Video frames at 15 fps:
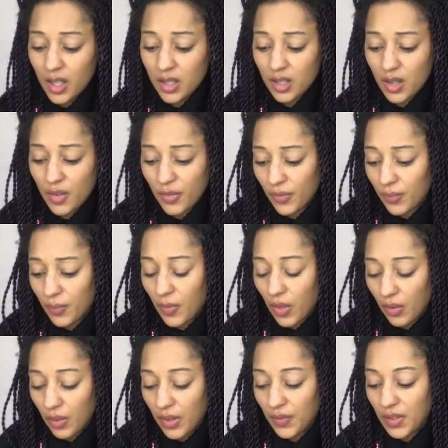So the
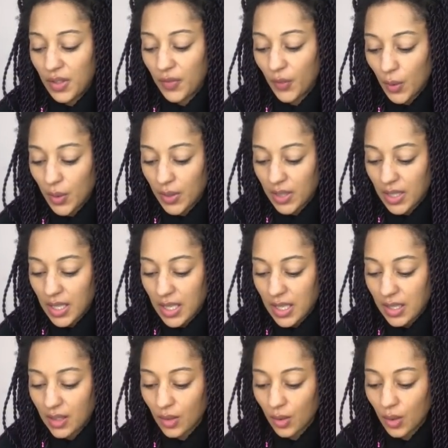thrifty
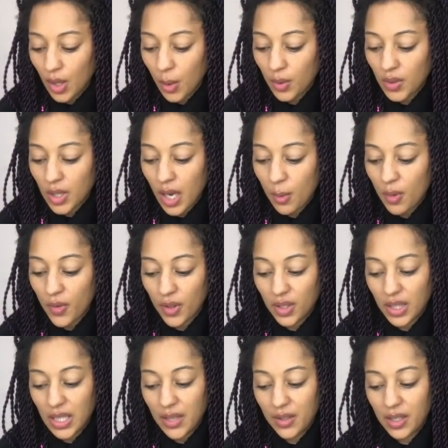40s, although a time of
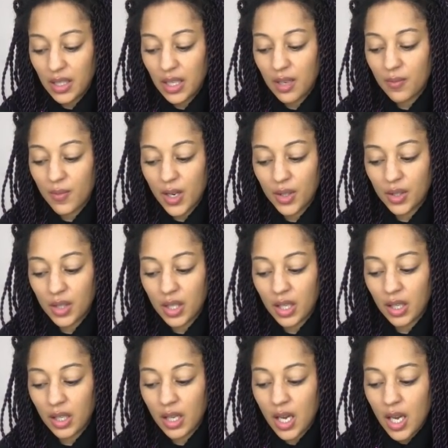austerity and
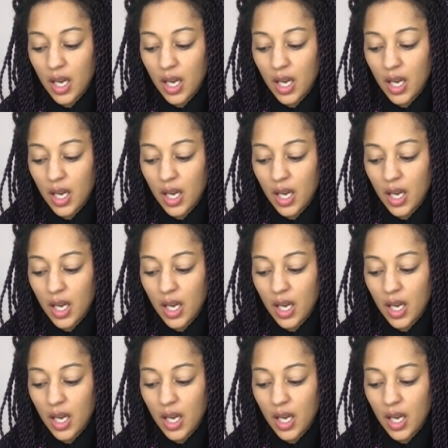rationing,